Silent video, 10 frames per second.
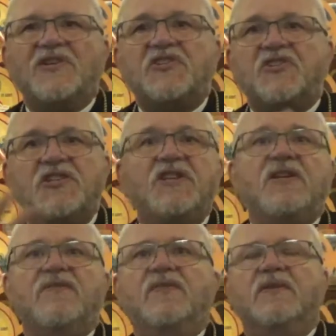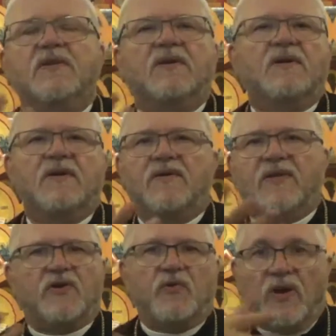receive
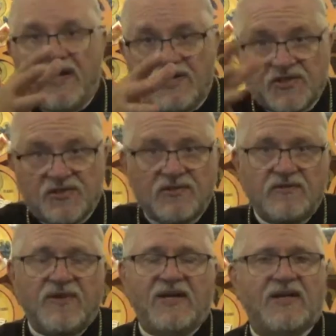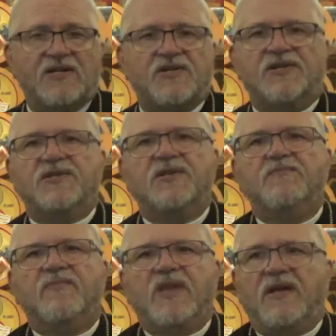the grace that existed,
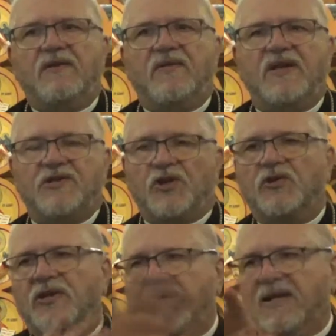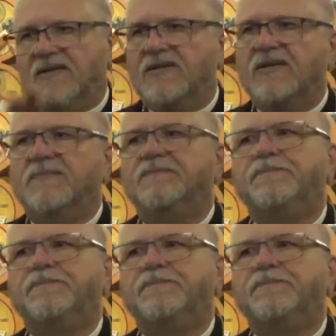they, they turned against it.